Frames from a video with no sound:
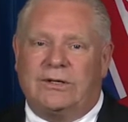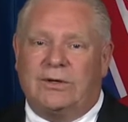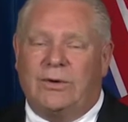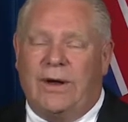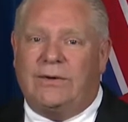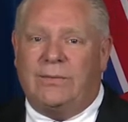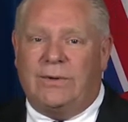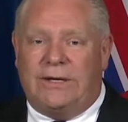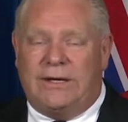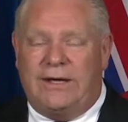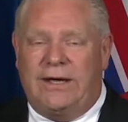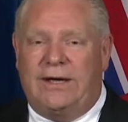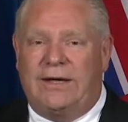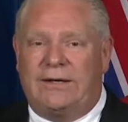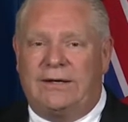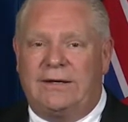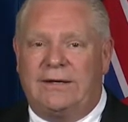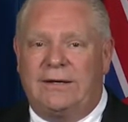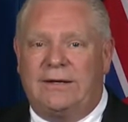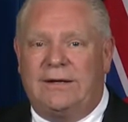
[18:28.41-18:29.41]
to do what we
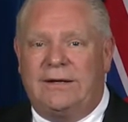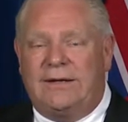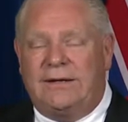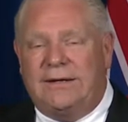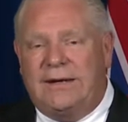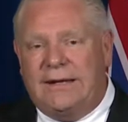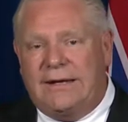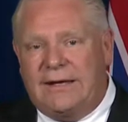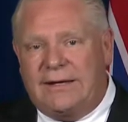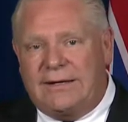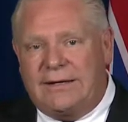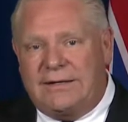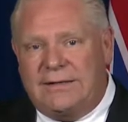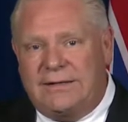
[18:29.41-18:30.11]
can to get a